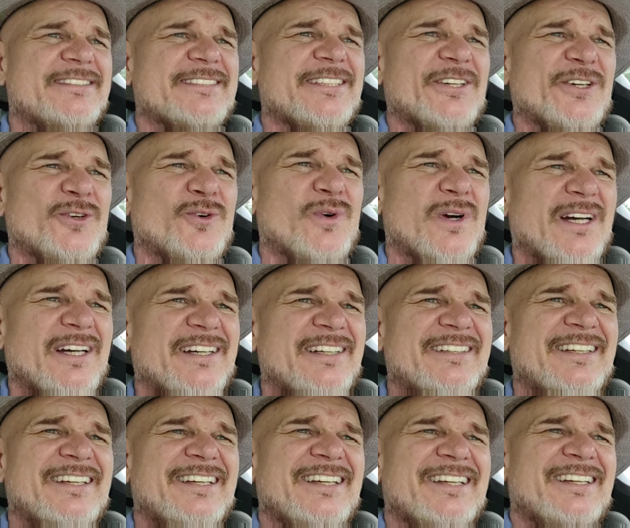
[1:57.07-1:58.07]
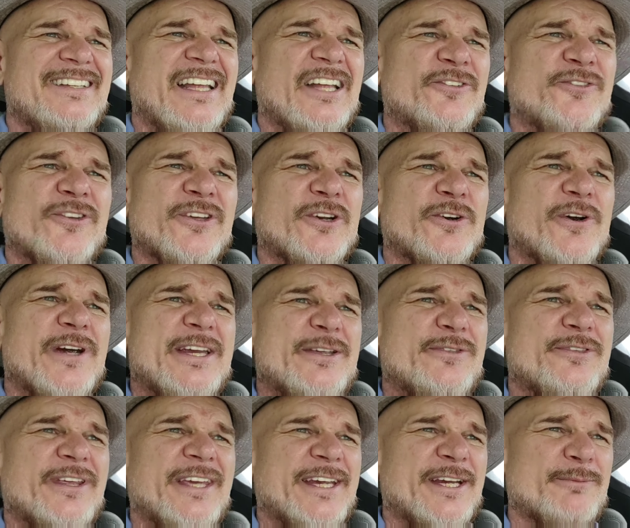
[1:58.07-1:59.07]
So uh, that's the
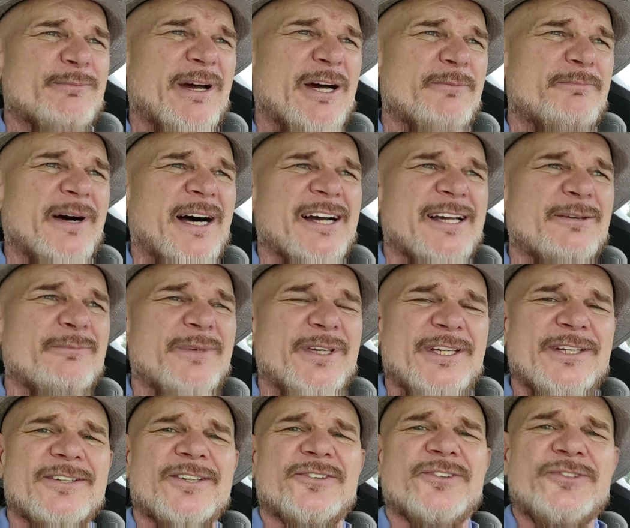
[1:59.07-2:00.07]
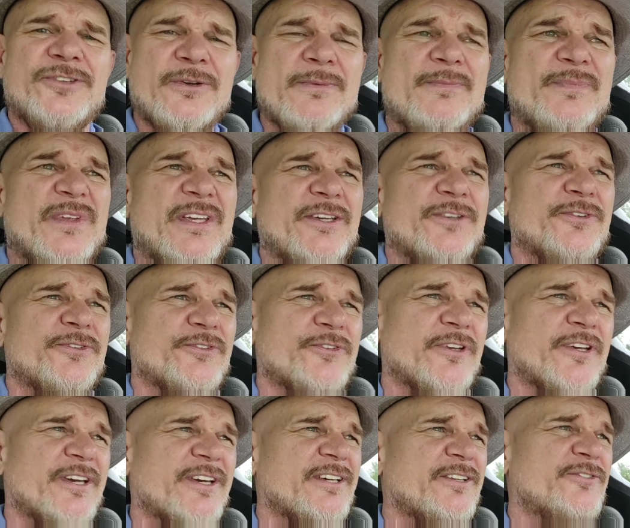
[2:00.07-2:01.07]
great thing about pocket billiards
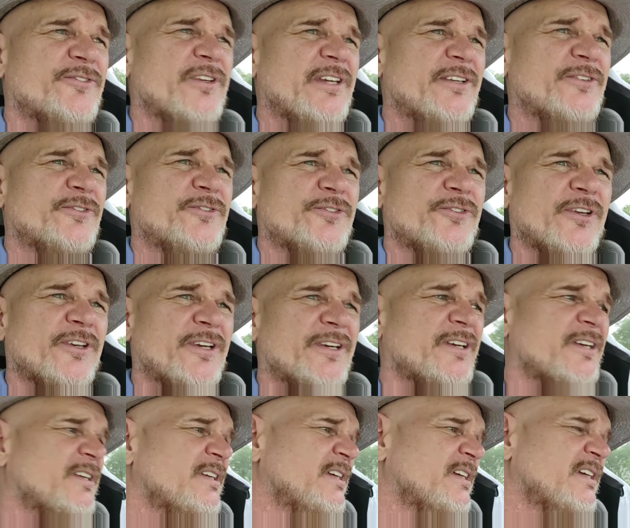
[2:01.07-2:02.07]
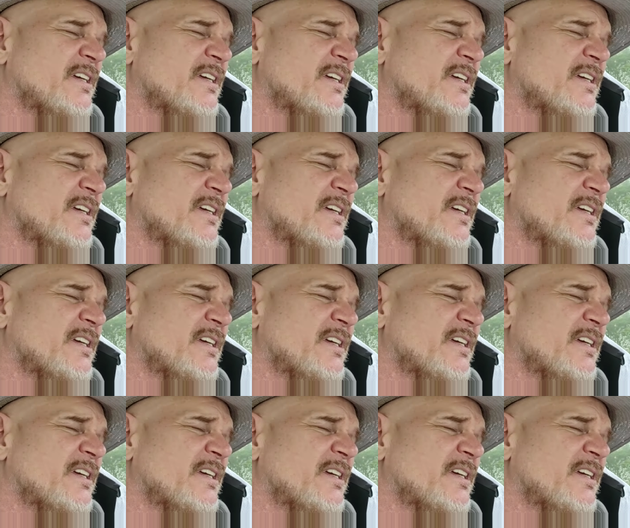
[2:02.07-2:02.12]
is uh, it's uh,